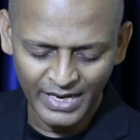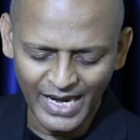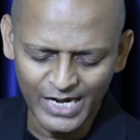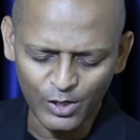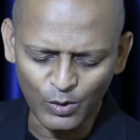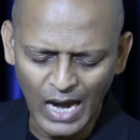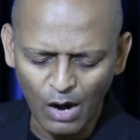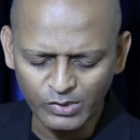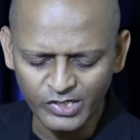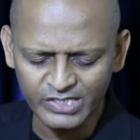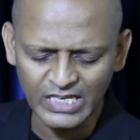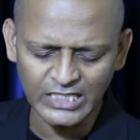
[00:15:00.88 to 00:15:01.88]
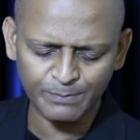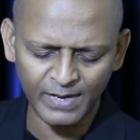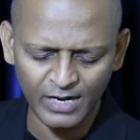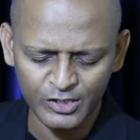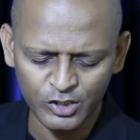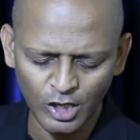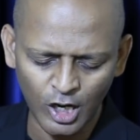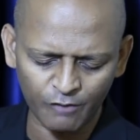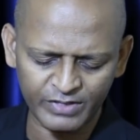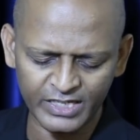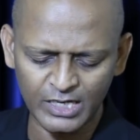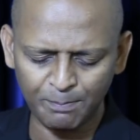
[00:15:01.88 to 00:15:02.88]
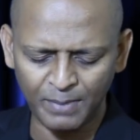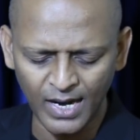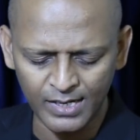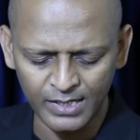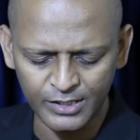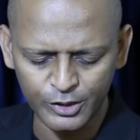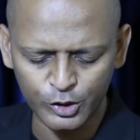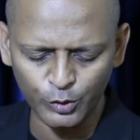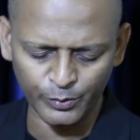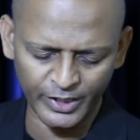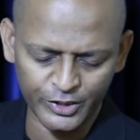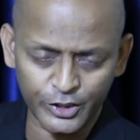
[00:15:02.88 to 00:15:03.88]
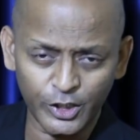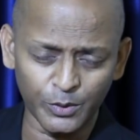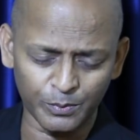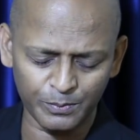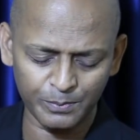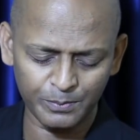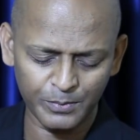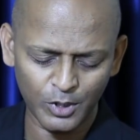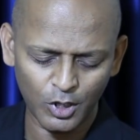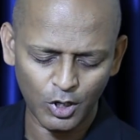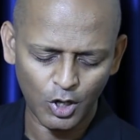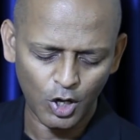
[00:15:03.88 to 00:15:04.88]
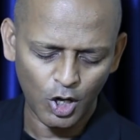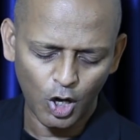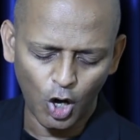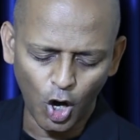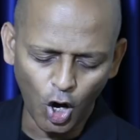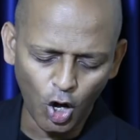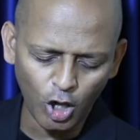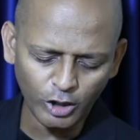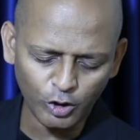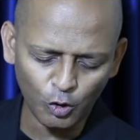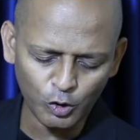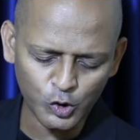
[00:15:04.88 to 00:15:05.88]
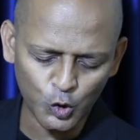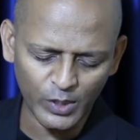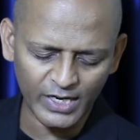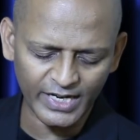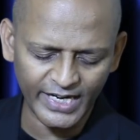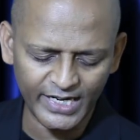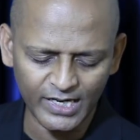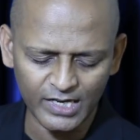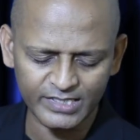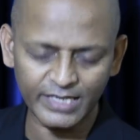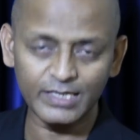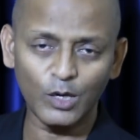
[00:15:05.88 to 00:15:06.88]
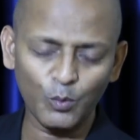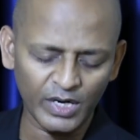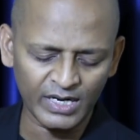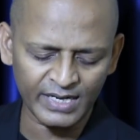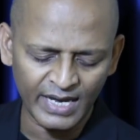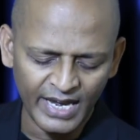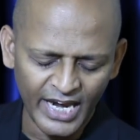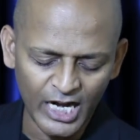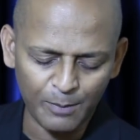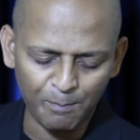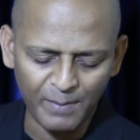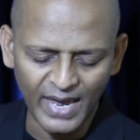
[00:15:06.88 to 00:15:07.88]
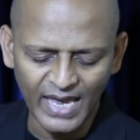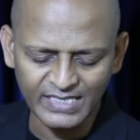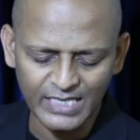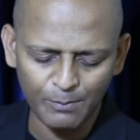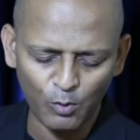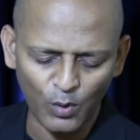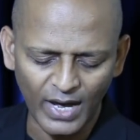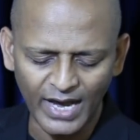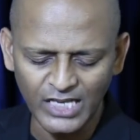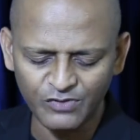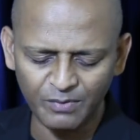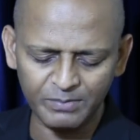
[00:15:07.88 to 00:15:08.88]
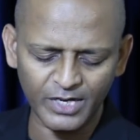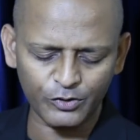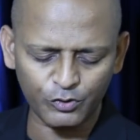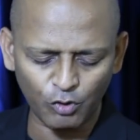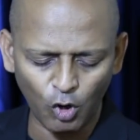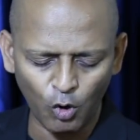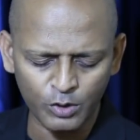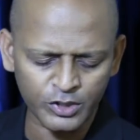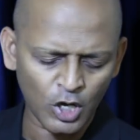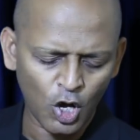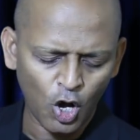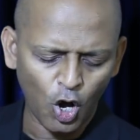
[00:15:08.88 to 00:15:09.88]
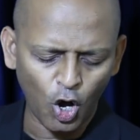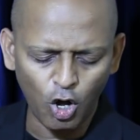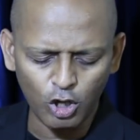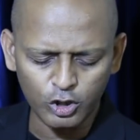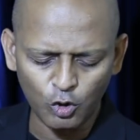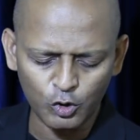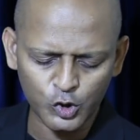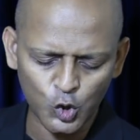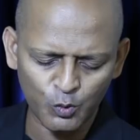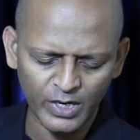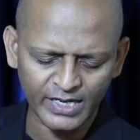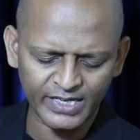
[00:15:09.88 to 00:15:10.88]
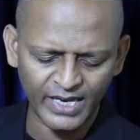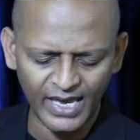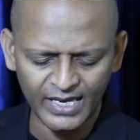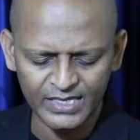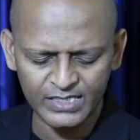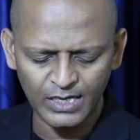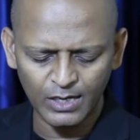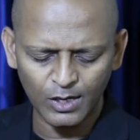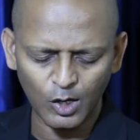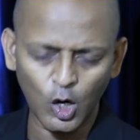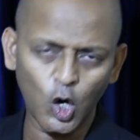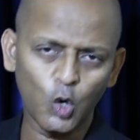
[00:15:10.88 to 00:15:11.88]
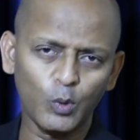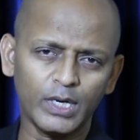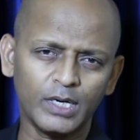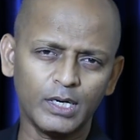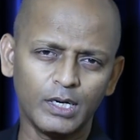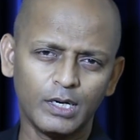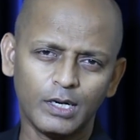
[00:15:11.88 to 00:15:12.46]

It rouses the spirits of the departed to greet you. all those who were leaders in the world. It makes them rise from their thrones, all those who were kings over